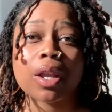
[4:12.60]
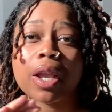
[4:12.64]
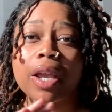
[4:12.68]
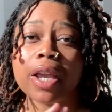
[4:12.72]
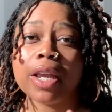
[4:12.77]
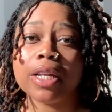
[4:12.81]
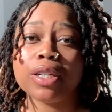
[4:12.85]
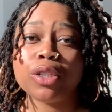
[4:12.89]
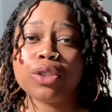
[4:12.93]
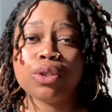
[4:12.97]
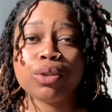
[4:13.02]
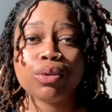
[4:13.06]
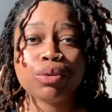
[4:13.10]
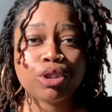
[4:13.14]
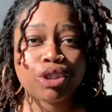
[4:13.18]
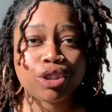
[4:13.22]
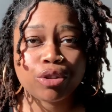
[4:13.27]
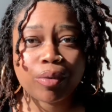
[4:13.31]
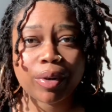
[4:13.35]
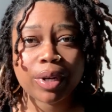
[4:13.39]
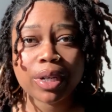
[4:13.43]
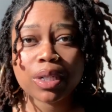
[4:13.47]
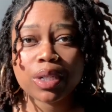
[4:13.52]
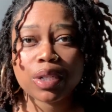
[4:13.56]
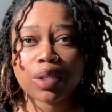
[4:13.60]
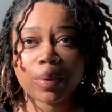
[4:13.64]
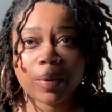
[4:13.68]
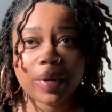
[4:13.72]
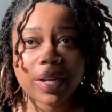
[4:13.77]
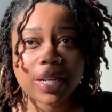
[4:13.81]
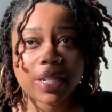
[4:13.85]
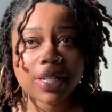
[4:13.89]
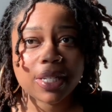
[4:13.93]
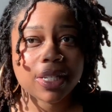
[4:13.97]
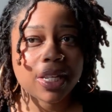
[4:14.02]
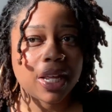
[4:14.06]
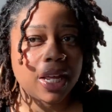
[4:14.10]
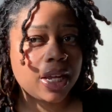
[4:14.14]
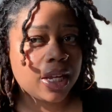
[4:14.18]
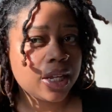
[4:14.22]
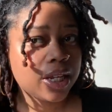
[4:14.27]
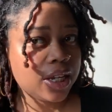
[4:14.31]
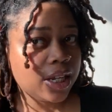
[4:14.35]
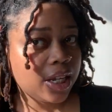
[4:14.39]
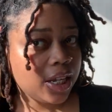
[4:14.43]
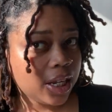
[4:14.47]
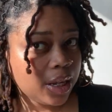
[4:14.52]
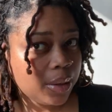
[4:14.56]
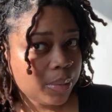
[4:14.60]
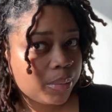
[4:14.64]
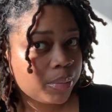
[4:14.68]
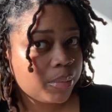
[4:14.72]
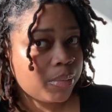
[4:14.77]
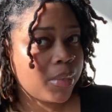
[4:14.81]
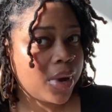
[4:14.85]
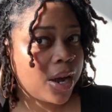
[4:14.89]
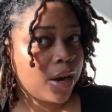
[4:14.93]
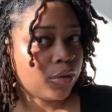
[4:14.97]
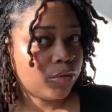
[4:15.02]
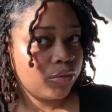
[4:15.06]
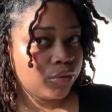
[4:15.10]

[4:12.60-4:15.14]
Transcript: and two strand twist and keep my